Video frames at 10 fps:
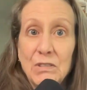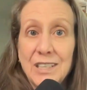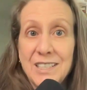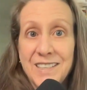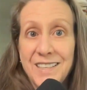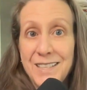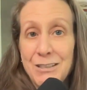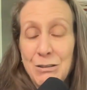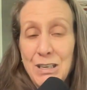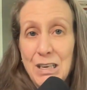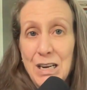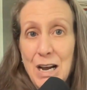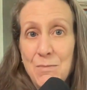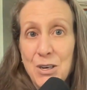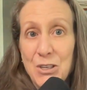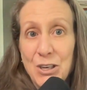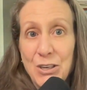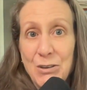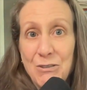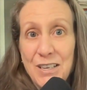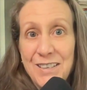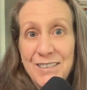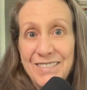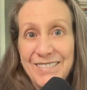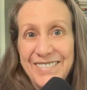let's get into it. I'm going to show you what I do.